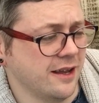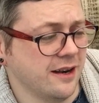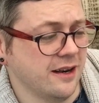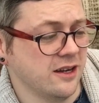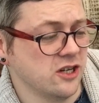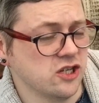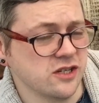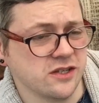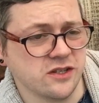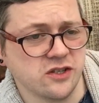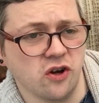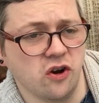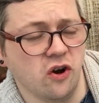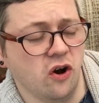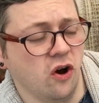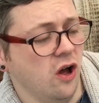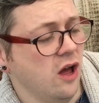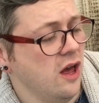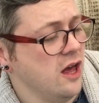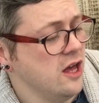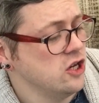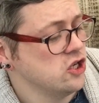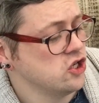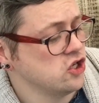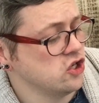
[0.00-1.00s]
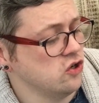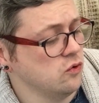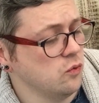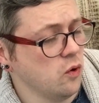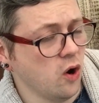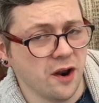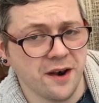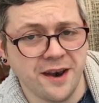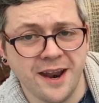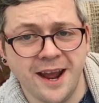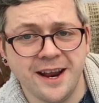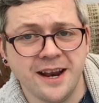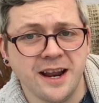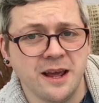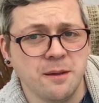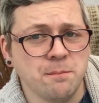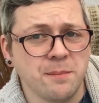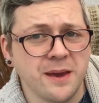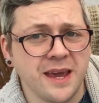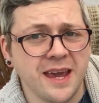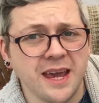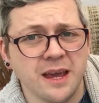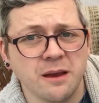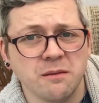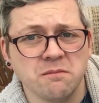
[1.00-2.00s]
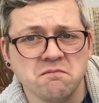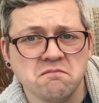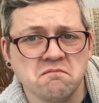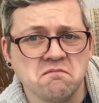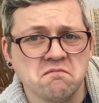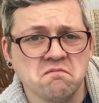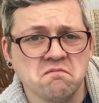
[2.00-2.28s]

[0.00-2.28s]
and I just thought, do you know what, 99p,